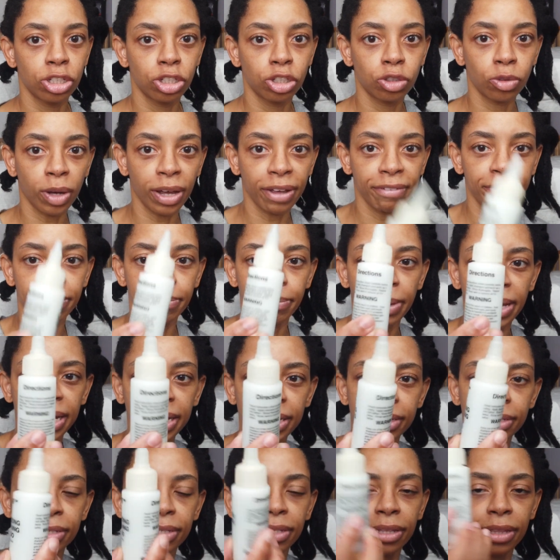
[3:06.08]
So I've
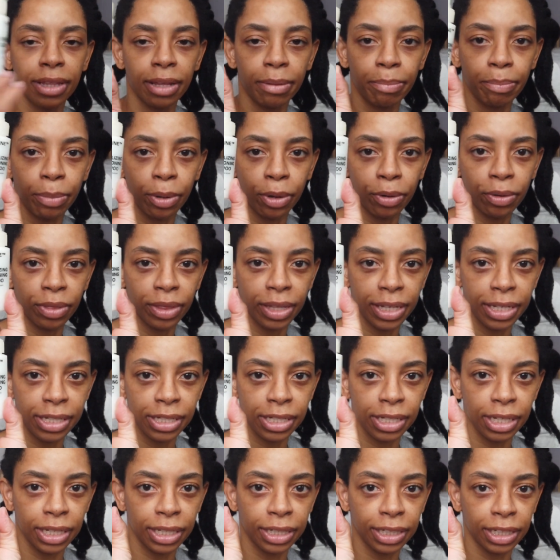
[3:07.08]
mixed them both
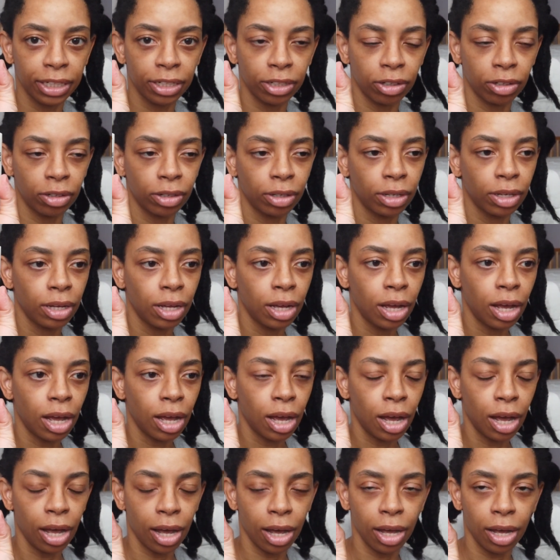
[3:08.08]
into a little
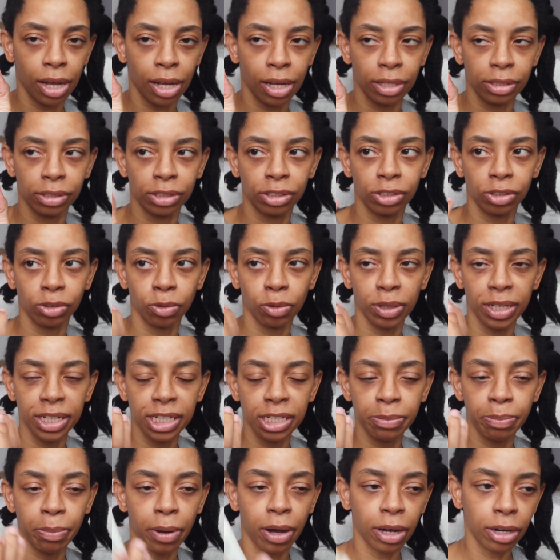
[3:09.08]

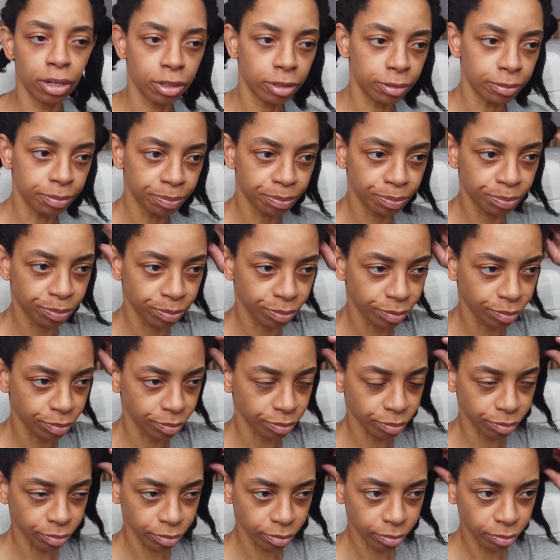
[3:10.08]
squeeze bottle.
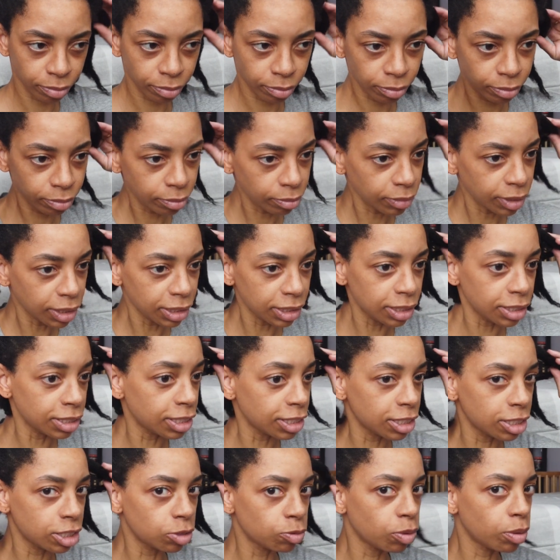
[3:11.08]
So
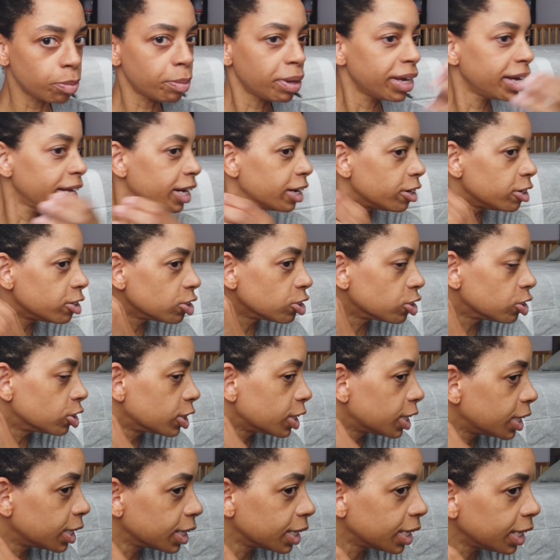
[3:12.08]
this is what my hair is
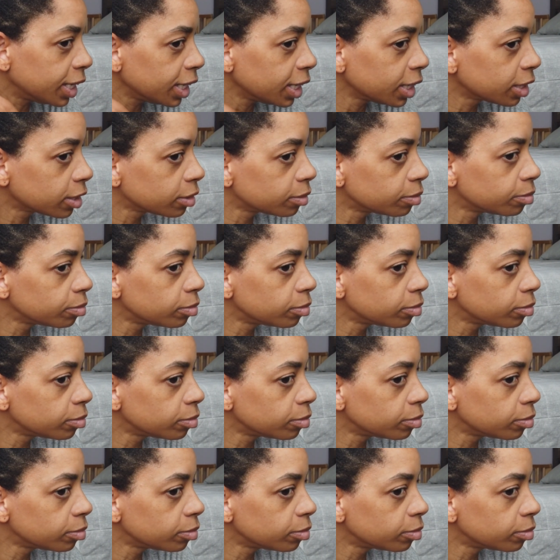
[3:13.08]
looking like.